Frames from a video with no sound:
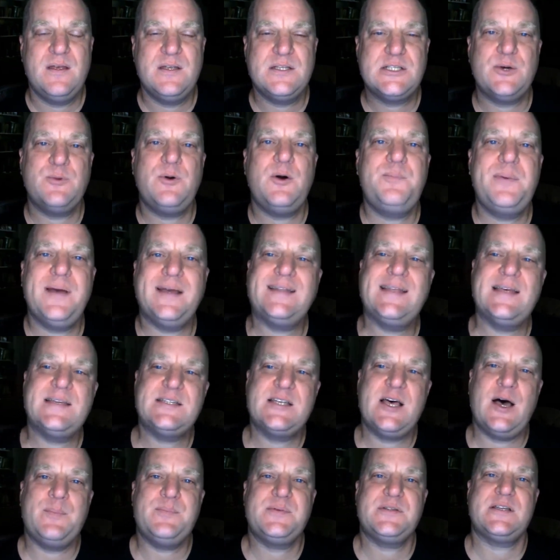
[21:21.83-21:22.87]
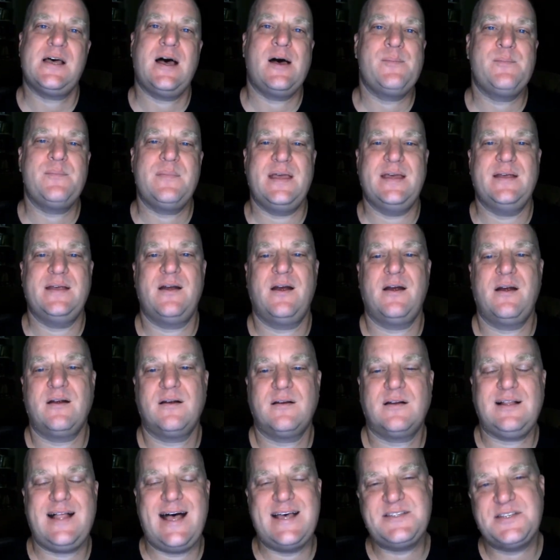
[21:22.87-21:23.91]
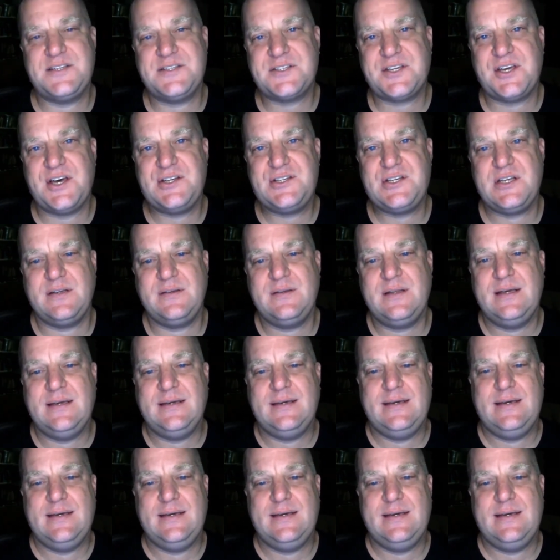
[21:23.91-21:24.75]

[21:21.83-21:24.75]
So we'll pick this up some in our class discussion.